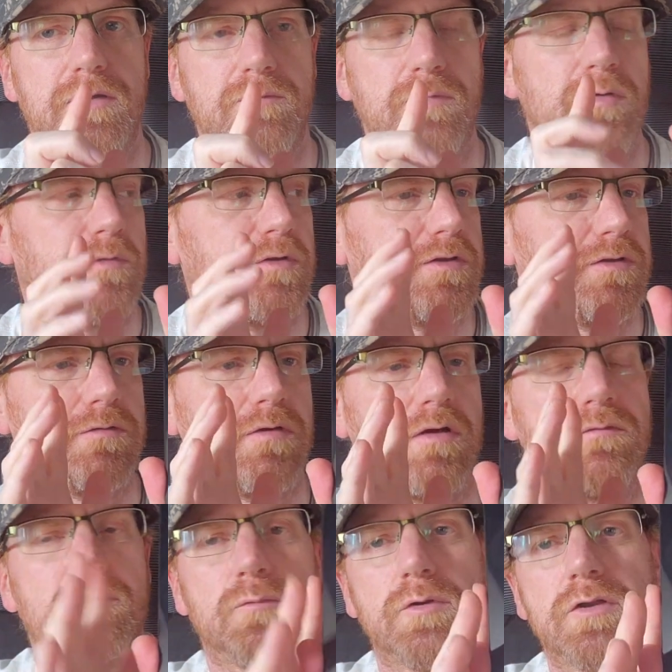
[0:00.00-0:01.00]
we do
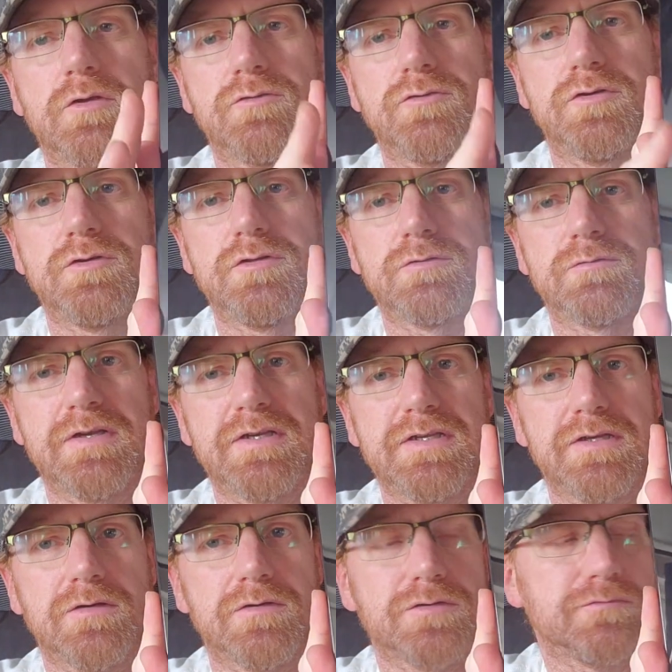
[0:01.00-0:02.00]
have a
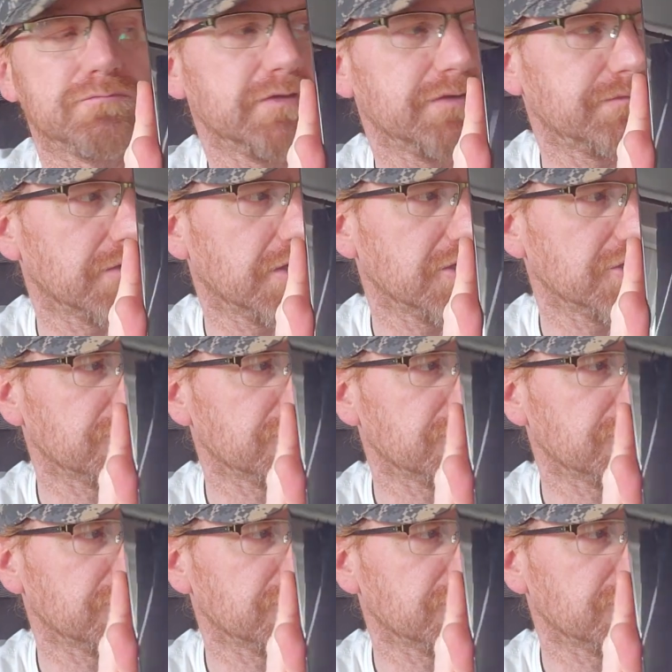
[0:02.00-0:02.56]
120Hz refresh